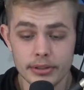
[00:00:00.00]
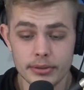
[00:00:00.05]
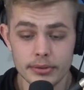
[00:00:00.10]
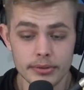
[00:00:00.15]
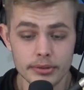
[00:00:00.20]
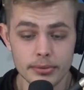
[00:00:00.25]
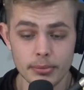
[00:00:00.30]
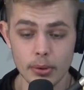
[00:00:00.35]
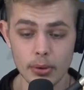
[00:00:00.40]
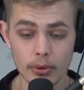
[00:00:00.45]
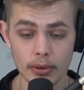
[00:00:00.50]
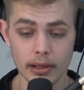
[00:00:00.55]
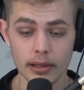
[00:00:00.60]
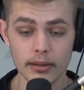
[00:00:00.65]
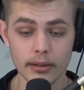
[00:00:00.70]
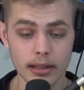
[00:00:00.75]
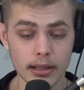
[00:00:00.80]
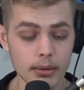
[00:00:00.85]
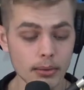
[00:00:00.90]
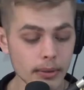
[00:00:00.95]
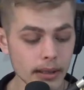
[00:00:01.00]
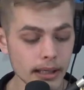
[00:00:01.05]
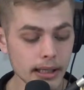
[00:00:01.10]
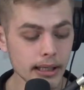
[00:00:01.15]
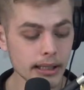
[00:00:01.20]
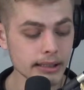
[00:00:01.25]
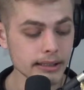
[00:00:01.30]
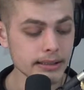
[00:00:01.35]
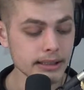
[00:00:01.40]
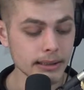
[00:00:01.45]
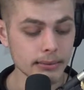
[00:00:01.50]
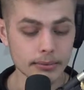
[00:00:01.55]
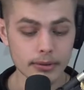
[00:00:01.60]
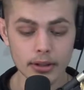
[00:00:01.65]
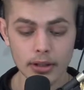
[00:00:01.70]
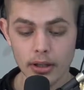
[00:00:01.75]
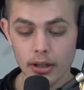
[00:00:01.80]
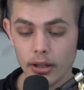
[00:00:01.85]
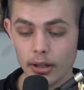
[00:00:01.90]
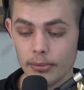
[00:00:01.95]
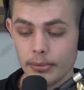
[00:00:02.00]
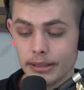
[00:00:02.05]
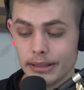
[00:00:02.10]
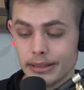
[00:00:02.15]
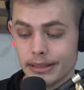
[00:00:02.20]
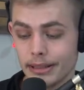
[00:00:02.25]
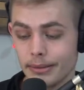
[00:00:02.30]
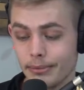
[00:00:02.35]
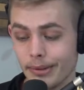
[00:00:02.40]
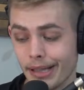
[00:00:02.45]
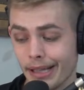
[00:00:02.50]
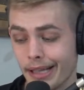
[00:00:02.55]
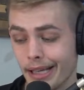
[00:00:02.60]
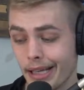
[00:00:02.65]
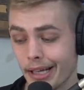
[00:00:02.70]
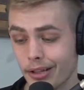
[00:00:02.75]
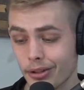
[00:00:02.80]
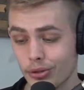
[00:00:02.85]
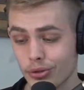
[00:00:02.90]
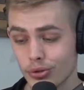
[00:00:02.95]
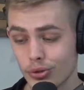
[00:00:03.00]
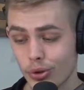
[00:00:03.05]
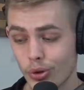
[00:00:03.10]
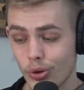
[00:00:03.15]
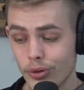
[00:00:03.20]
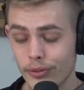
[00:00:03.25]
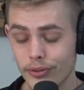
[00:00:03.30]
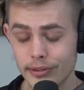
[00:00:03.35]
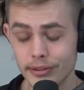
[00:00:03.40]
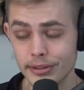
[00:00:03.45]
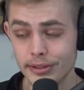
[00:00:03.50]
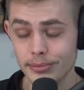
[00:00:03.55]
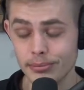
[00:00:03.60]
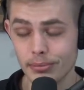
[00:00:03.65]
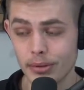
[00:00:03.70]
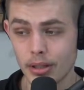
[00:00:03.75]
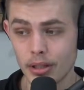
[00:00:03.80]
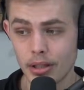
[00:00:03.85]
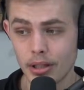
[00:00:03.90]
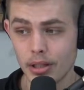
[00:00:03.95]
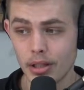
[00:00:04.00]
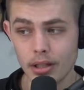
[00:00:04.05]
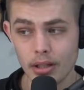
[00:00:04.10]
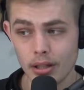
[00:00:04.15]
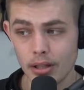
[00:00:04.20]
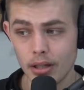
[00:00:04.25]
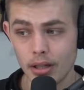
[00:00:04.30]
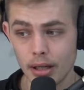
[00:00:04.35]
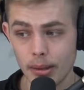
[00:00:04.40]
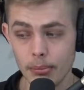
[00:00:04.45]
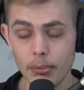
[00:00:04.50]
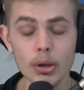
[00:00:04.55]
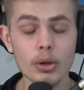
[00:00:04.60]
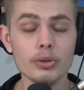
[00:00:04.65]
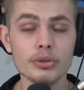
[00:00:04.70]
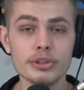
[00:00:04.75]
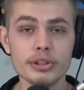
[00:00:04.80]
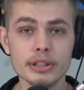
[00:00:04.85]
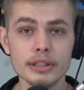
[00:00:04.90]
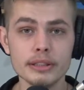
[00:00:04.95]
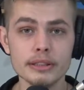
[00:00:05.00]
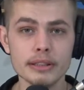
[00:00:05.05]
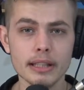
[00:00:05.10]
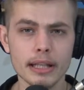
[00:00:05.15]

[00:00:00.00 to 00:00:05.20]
He was smoking a lot of weed. He seemed calm. He seemed like he had control of his emotions.